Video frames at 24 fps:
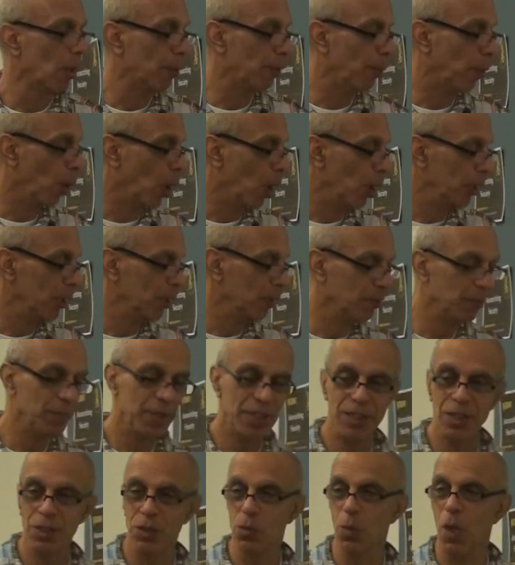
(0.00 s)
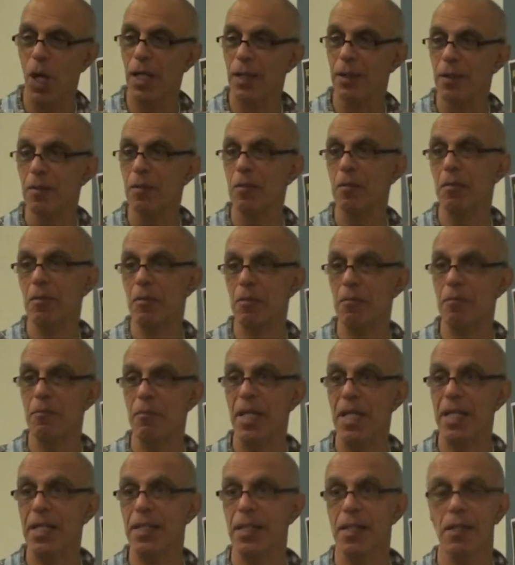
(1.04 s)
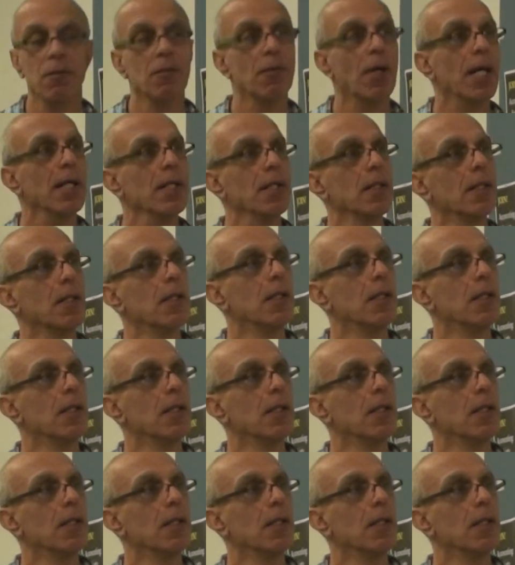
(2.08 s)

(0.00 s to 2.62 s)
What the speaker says: Poly means what? Many, right?